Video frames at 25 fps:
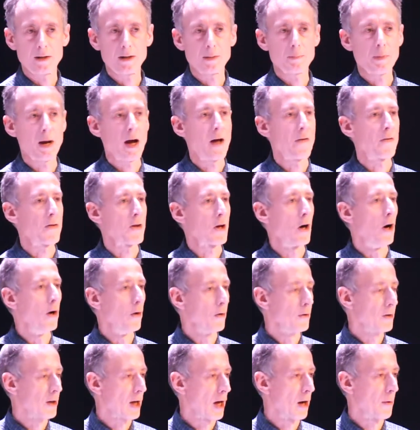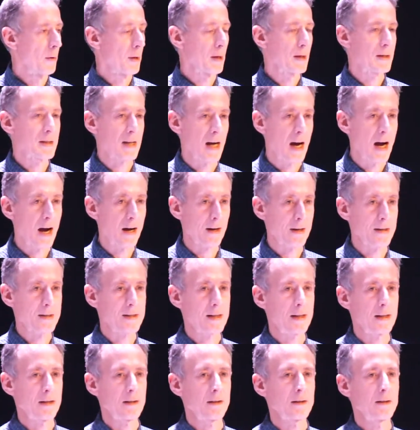and about the ongoing
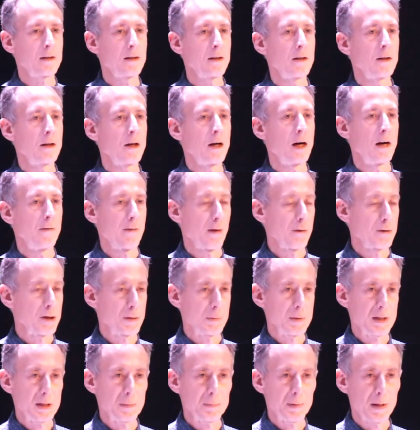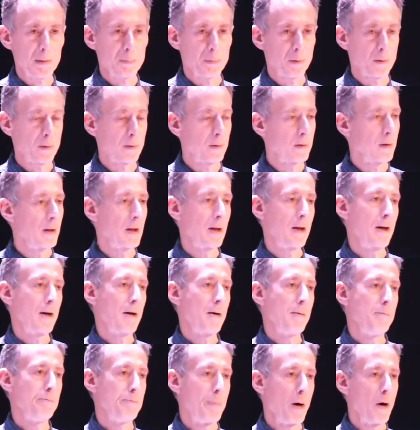targeting of LGBT people,
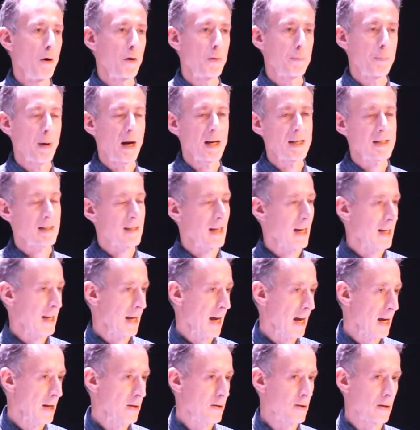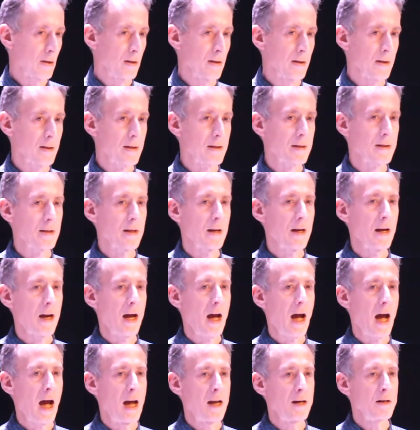both by state agents
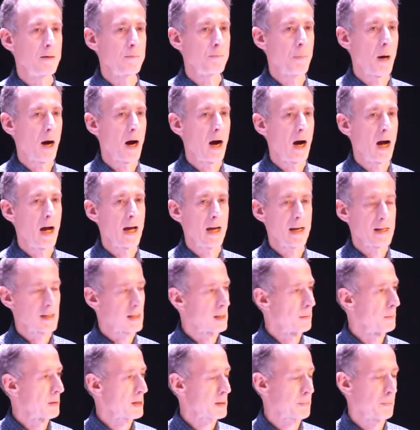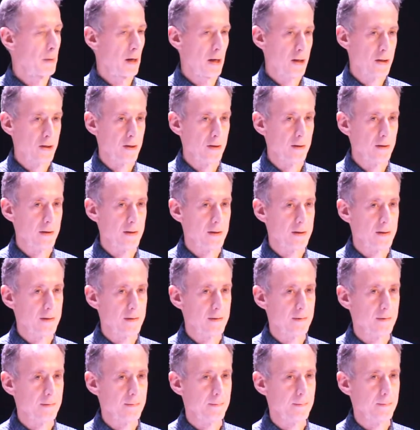and by Islamist militias.
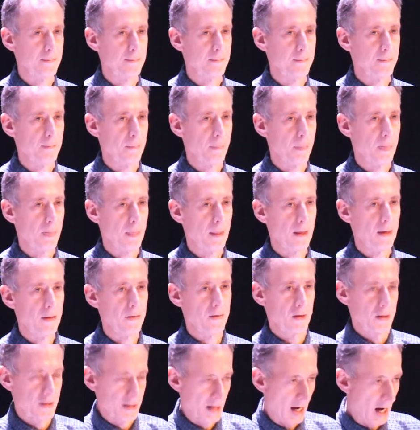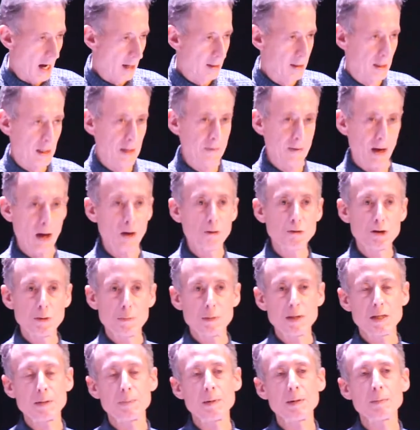The targeting of
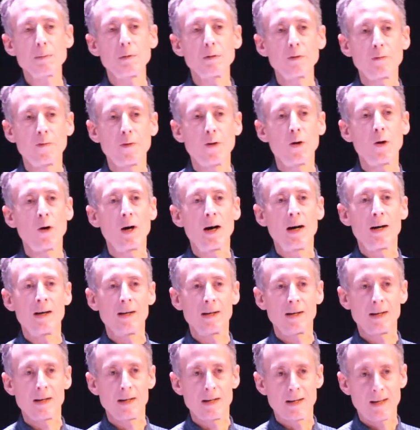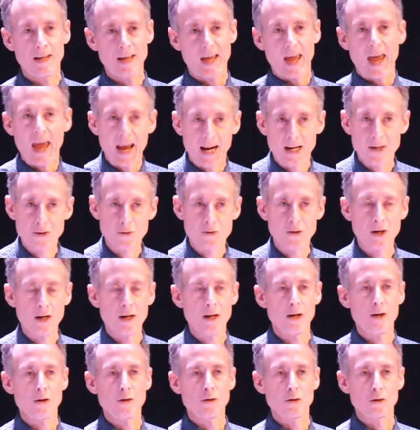LGBT people for
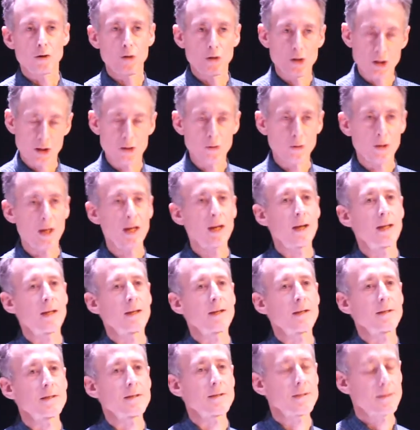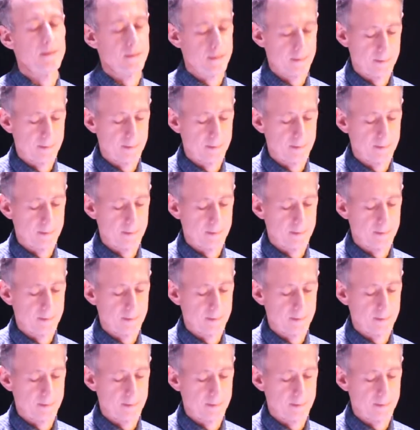extrajudicial killings.